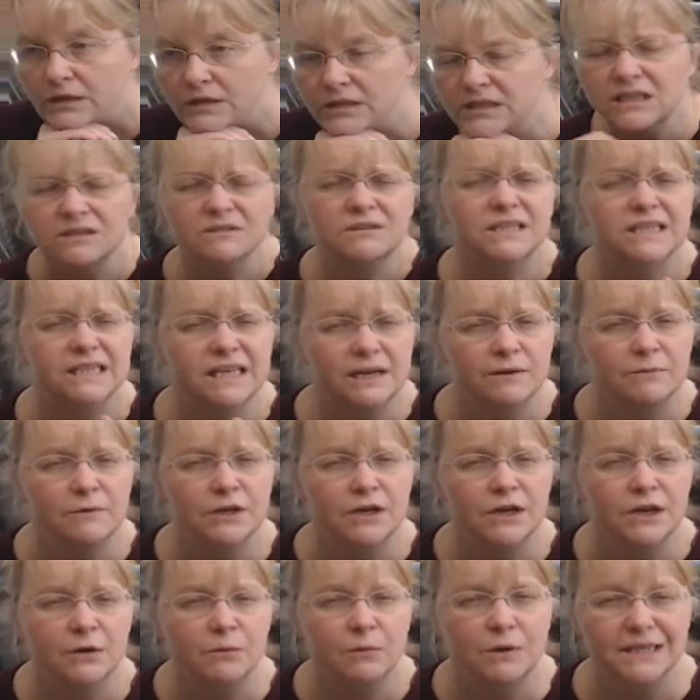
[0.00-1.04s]
So does anyone
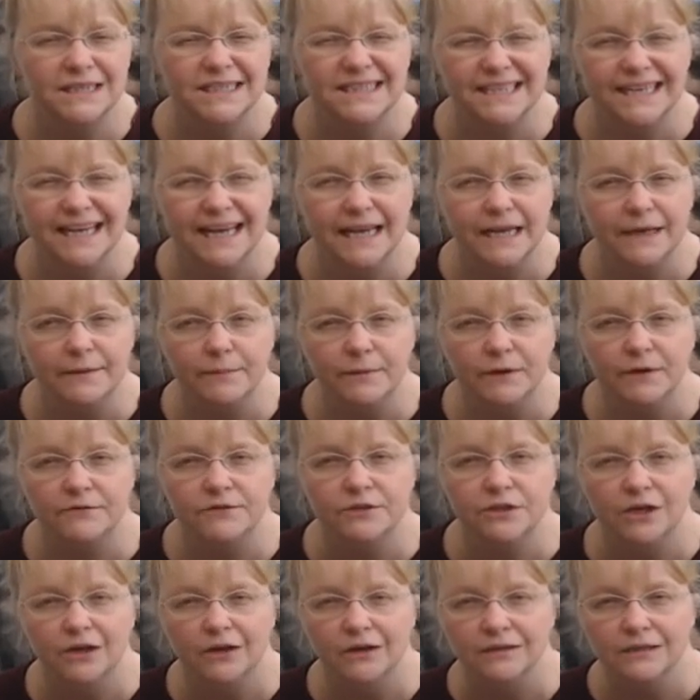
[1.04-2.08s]
know what type of
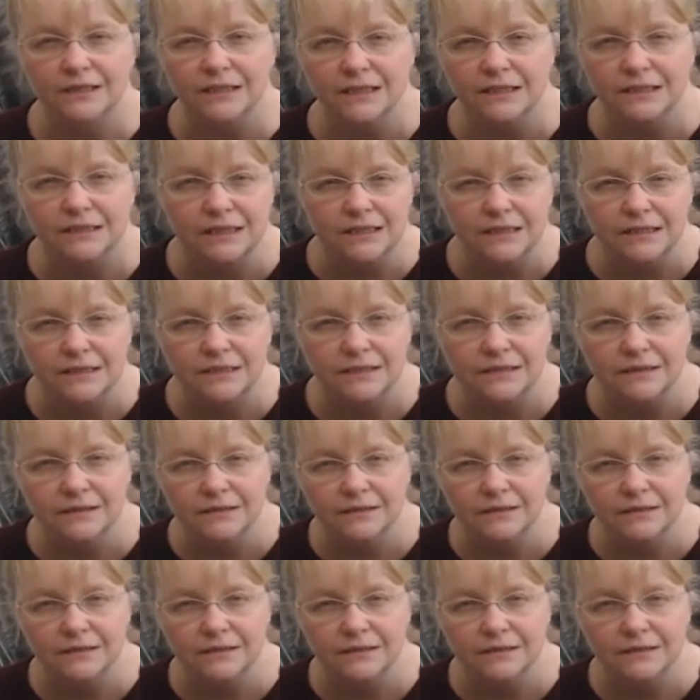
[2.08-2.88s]
chart this is?